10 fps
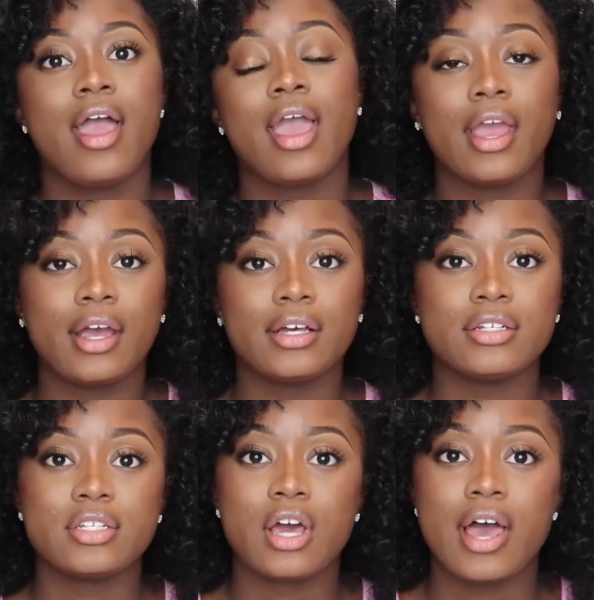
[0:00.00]

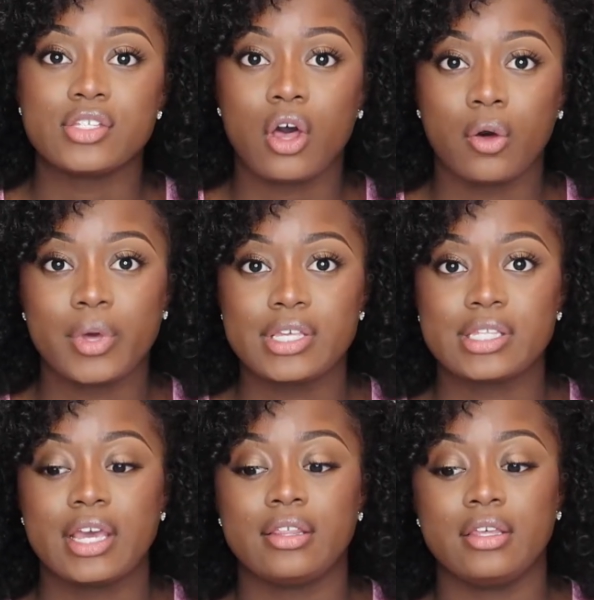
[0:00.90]
And as
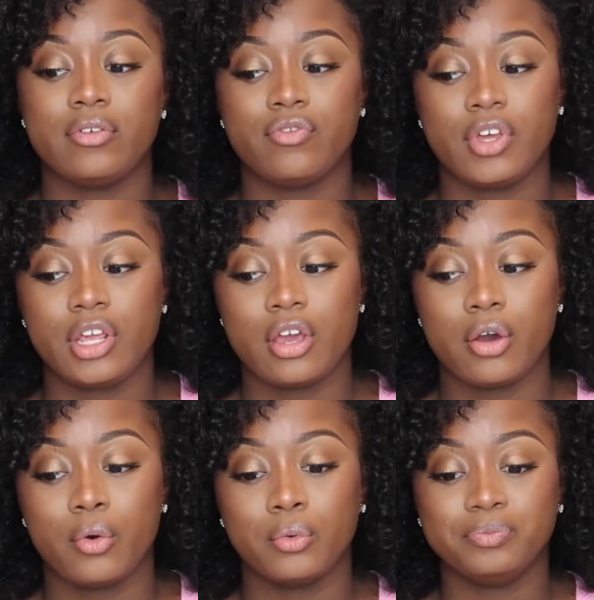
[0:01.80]
always, like the
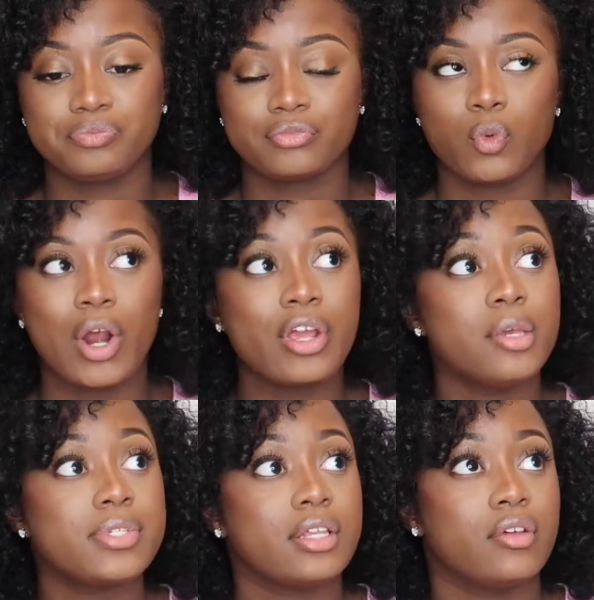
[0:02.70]
video, why do I
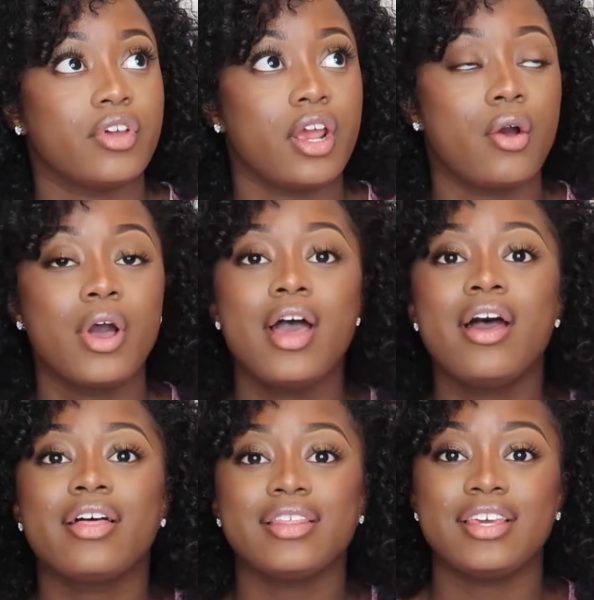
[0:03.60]
keep saying the video?
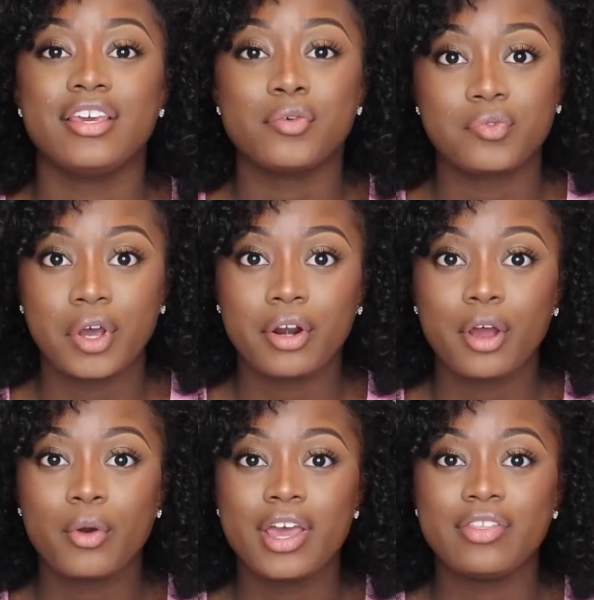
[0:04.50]
The
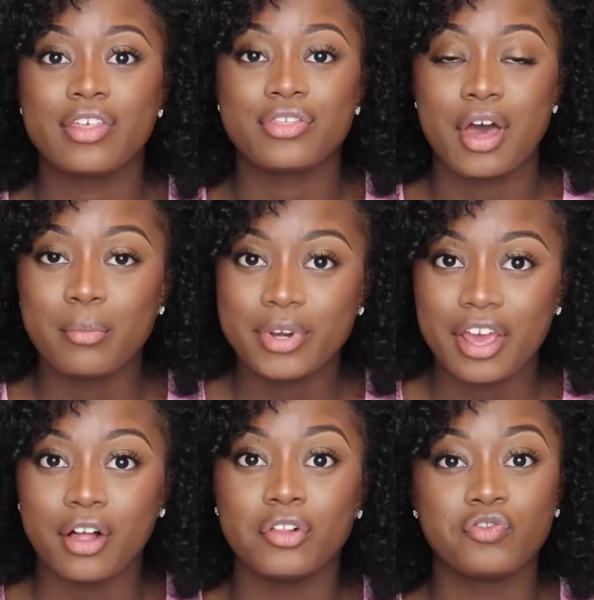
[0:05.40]
photo in the
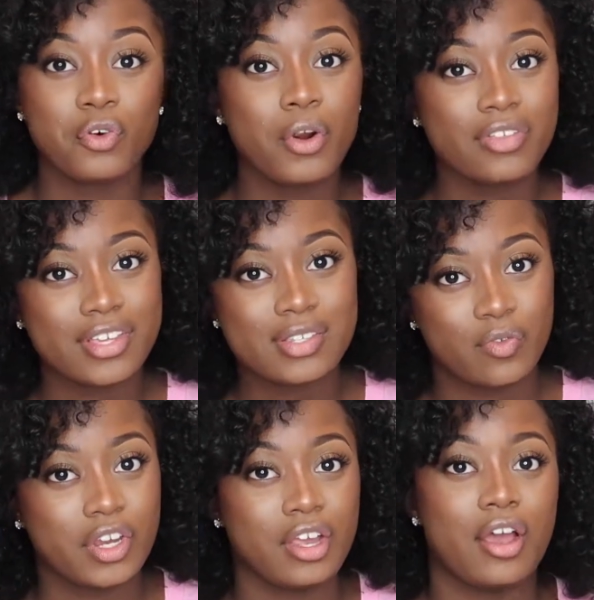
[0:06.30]
thumbnail for this
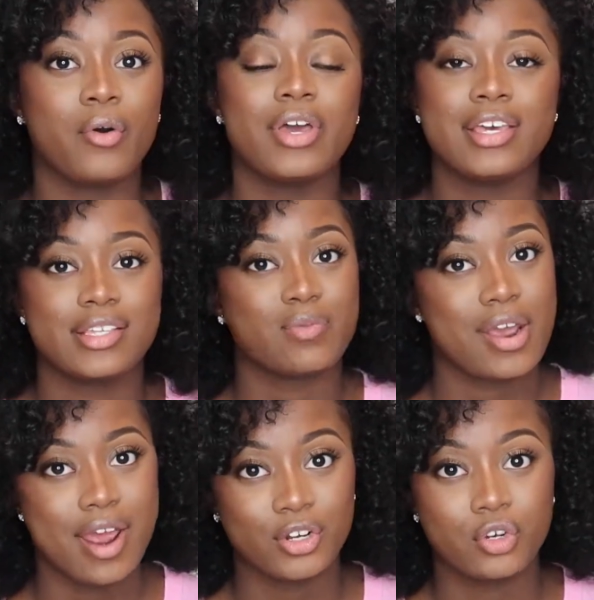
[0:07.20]
video is
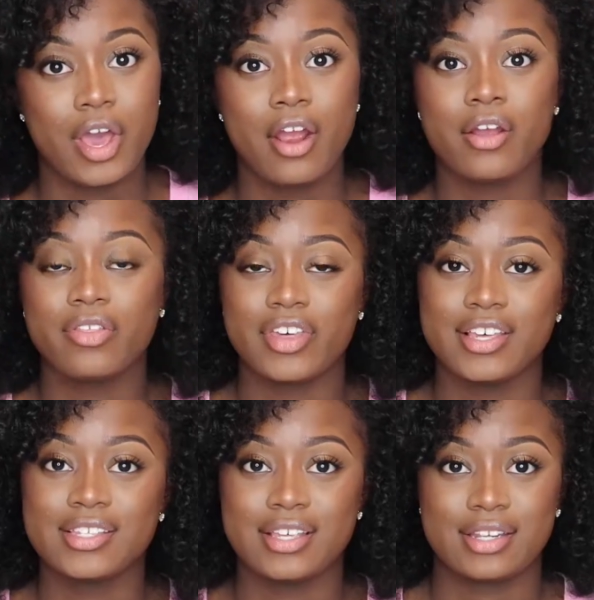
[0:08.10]
my natural hair.
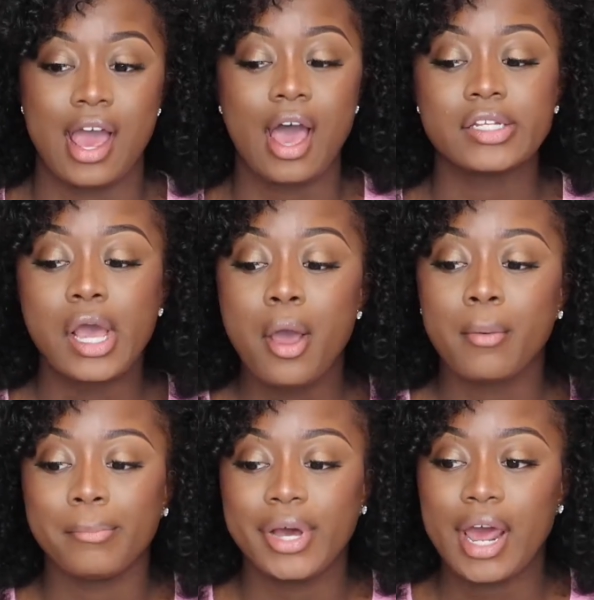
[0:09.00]
This is not.
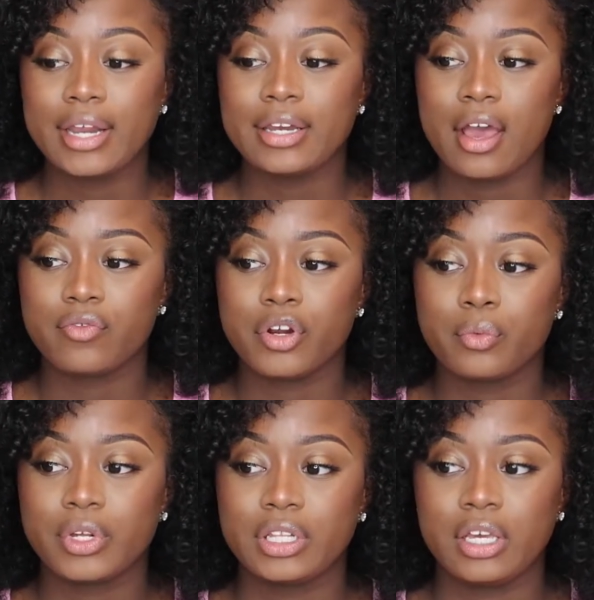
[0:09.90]
But I
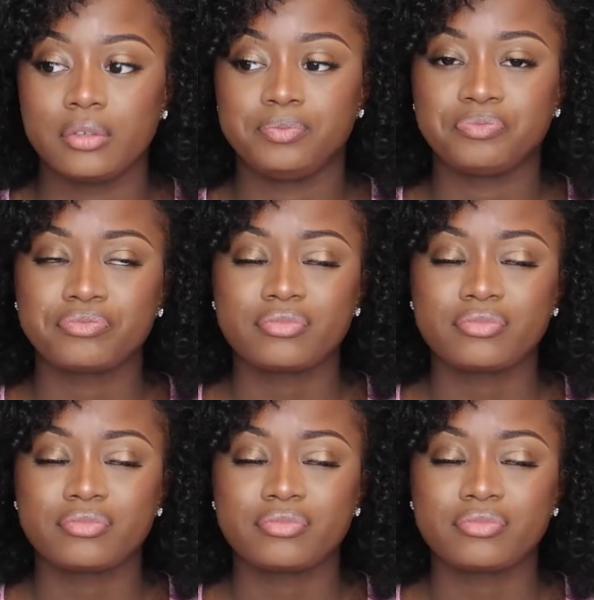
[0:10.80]
never really,